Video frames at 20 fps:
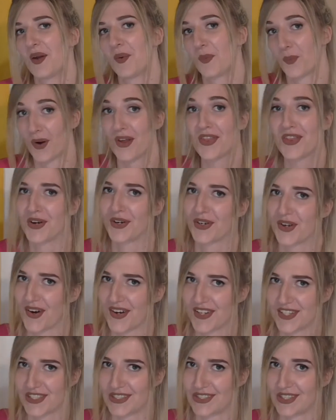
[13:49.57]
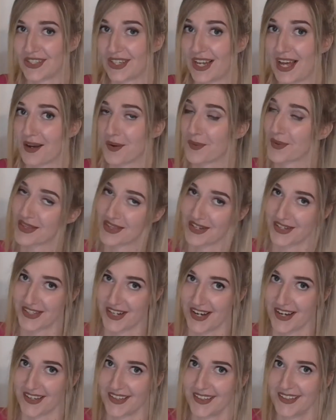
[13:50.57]
what they're going to look like when they're
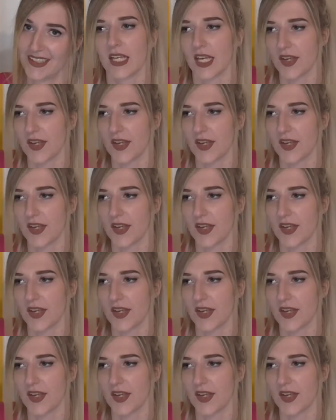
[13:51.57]
done.